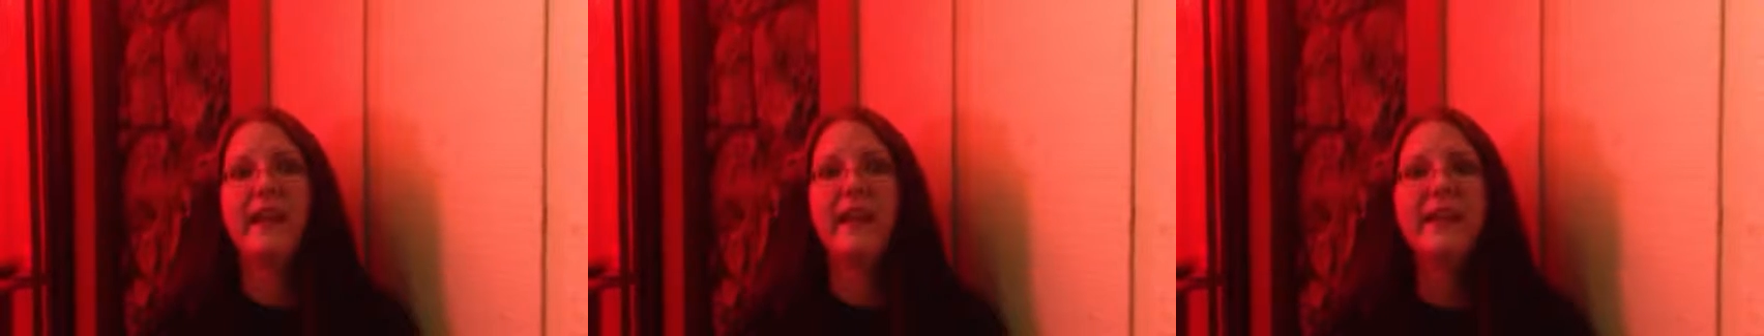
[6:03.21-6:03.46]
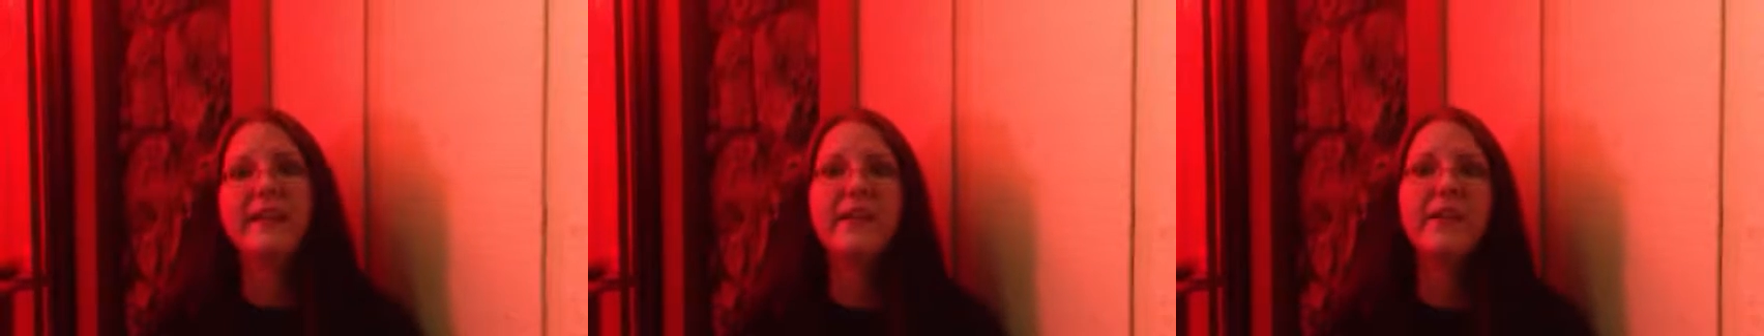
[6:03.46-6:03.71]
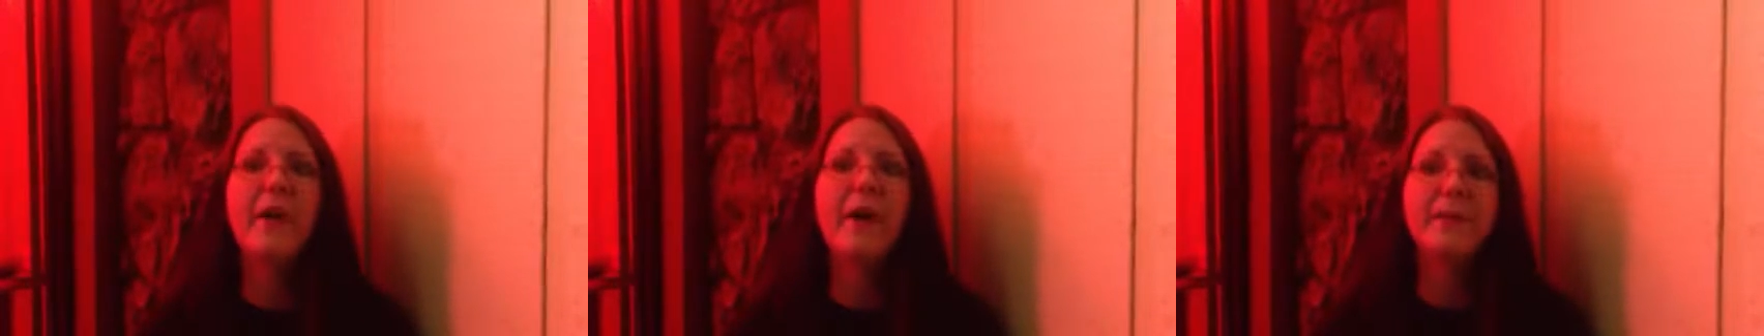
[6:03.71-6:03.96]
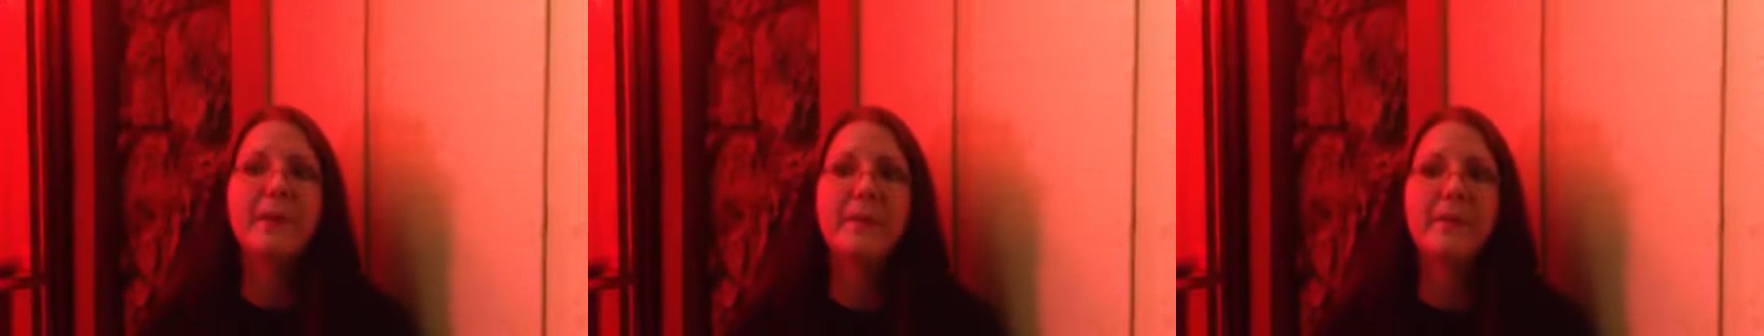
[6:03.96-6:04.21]
I can't tell you how
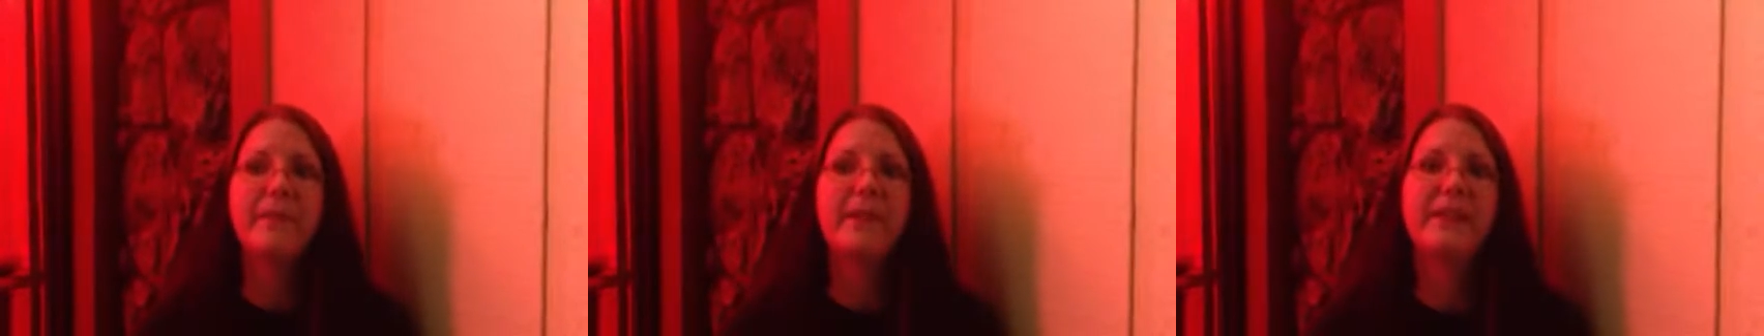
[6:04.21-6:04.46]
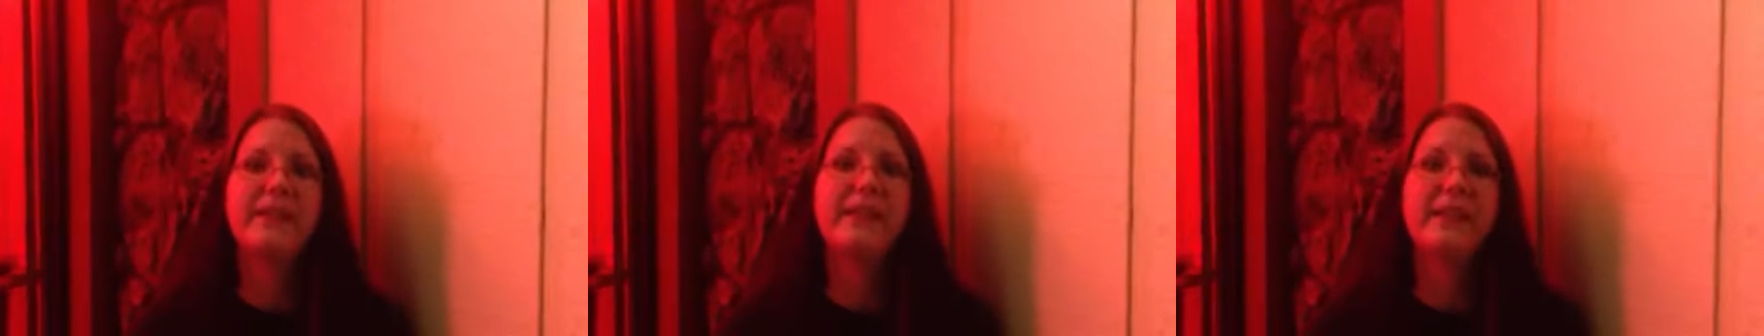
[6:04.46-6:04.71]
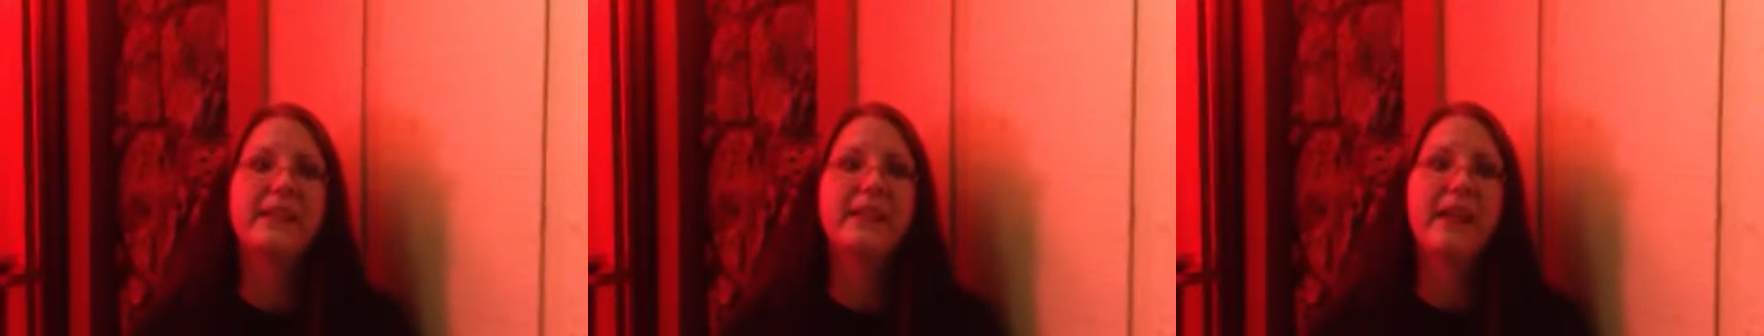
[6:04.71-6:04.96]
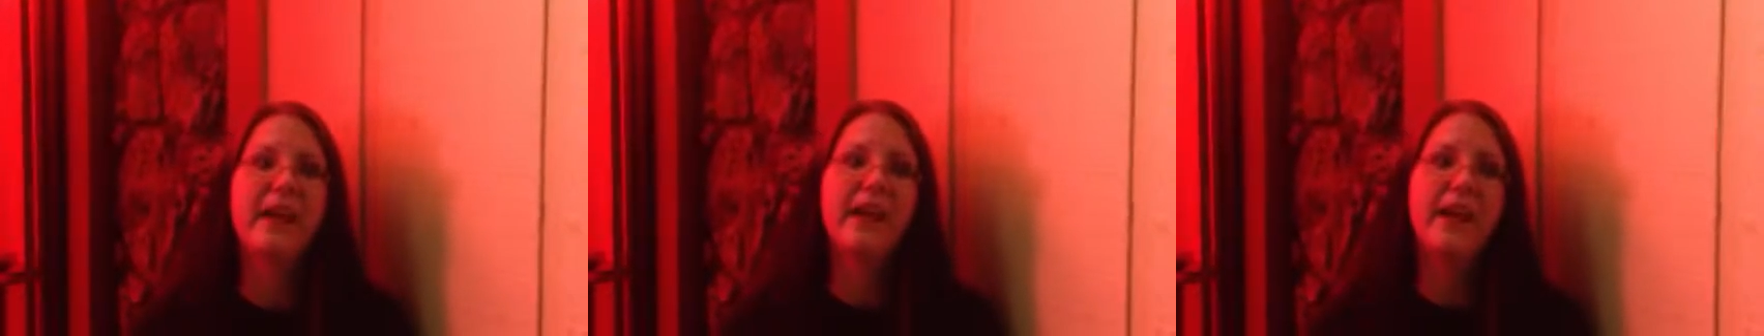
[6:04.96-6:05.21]
many people I see
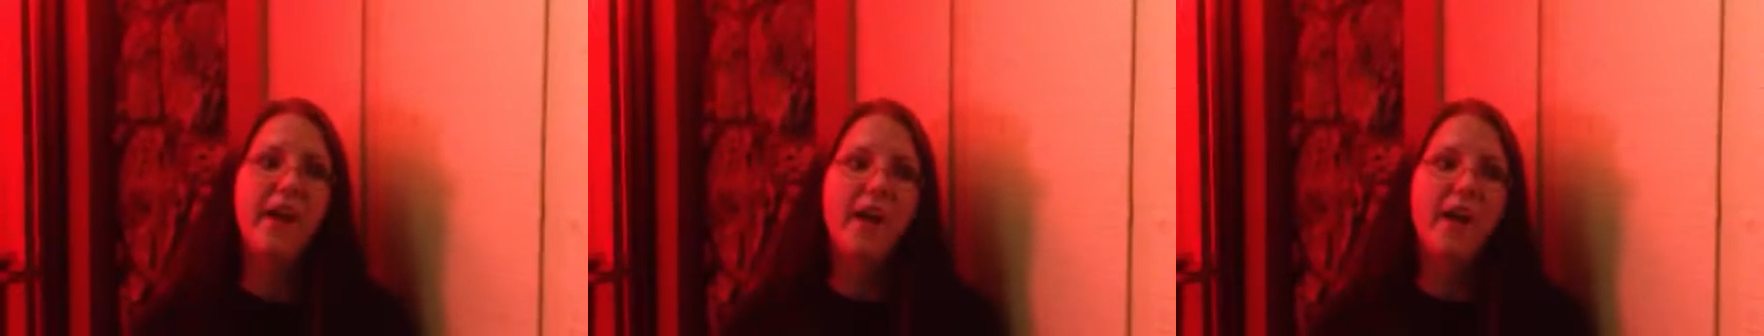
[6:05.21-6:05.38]
that,